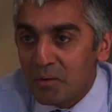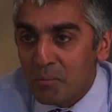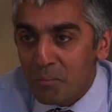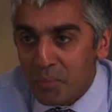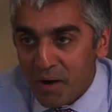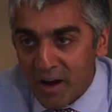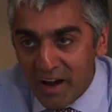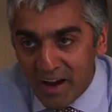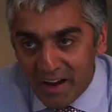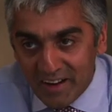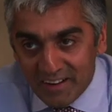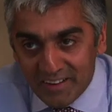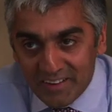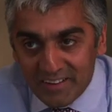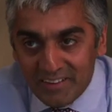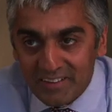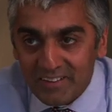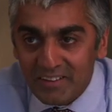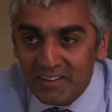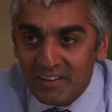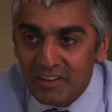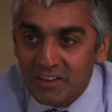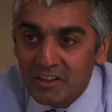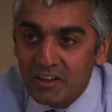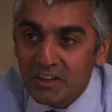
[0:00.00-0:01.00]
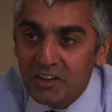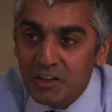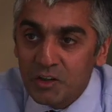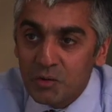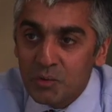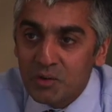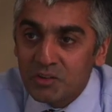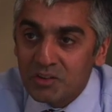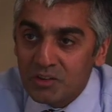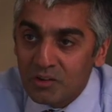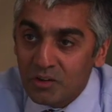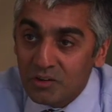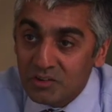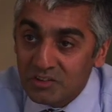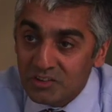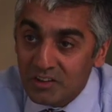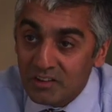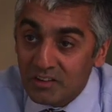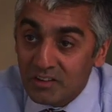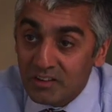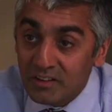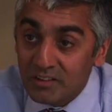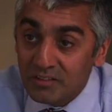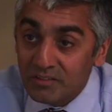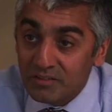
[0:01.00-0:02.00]
back who has lost a
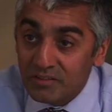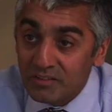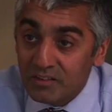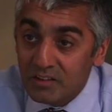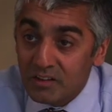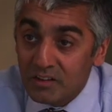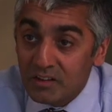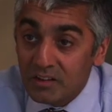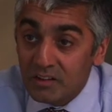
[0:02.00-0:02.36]
life